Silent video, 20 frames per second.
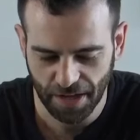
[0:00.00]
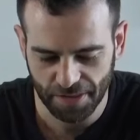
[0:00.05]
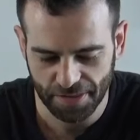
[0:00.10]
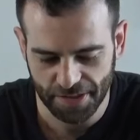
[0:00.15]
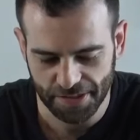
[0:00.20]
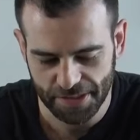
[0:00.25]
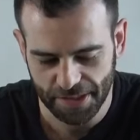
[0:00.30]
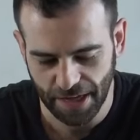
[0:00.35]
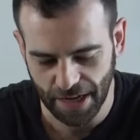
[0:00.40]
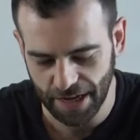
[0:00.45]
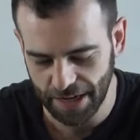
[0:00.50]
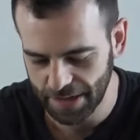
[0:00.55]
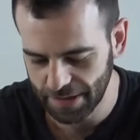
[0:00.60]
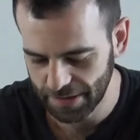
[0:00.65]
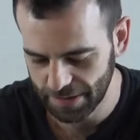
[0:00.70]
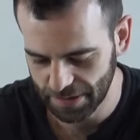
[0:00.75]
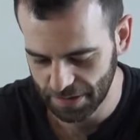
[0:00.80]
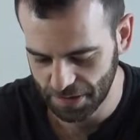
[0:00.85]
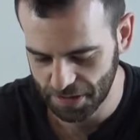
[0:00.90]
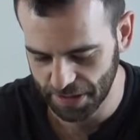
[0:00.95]
on this
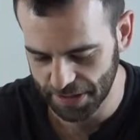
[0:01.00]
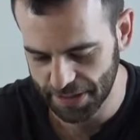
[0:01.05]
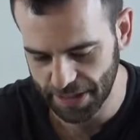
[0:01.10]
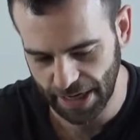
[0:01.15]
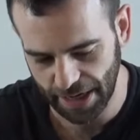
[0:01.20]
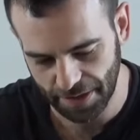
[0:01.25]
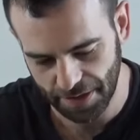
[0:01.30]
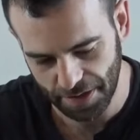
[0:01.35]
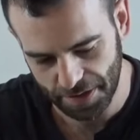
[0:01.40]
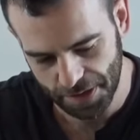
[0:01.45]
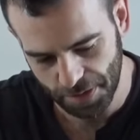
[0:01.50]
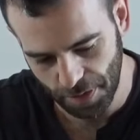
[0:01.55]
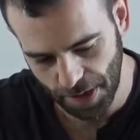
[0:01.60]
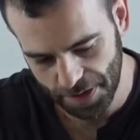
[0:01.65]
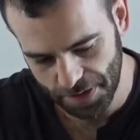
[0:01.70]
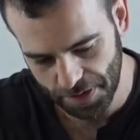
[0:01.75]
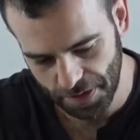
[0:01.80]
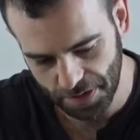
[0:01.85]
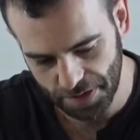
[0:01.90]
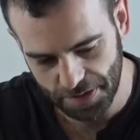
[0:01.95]
guy, just like this,
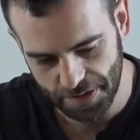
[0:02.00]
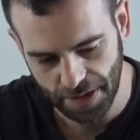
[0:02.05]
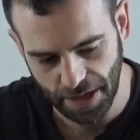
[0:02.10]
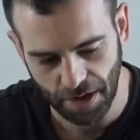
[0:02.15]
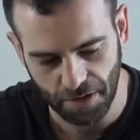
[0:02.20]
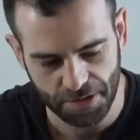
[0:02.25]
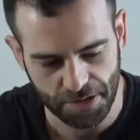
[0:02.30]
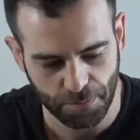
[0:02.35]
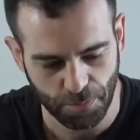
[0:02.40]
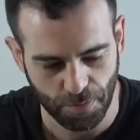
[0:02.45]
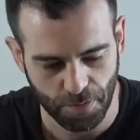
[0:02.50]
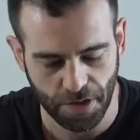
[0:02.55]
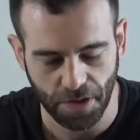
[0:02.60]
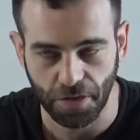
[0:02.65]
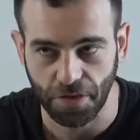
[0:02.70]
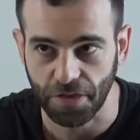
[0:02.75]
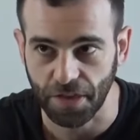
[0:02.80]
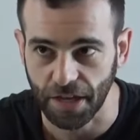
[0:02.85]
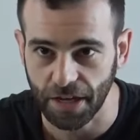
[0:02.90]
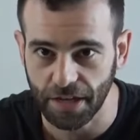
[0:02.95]
right? You can see how it's pretty
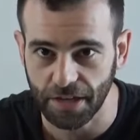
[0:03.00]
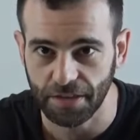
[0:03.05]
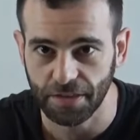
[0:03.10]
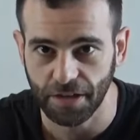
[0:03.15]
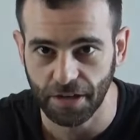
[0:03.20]
thick in